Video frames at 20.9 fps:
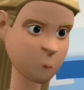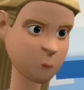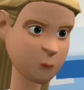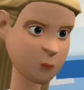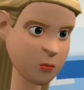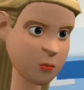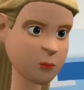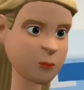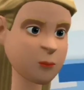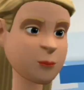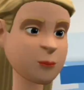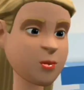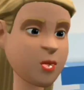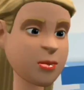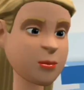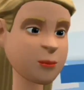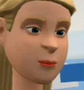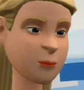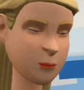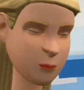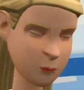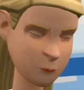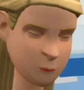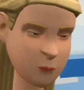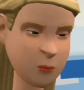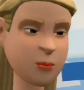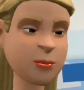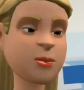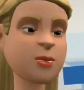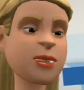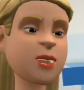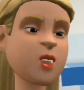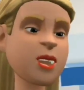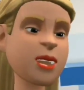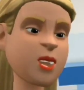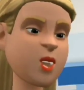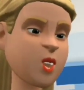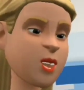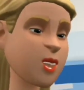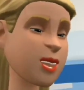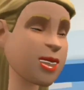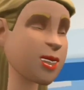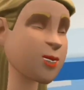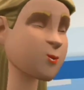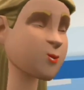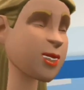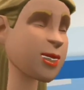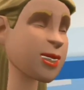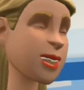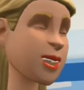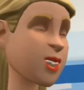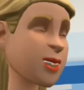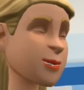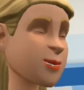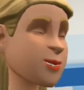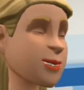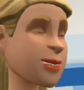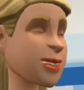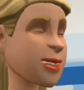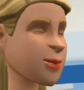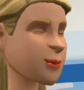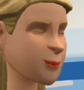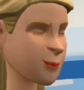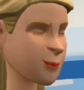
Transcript: Maisie, Major told three people already.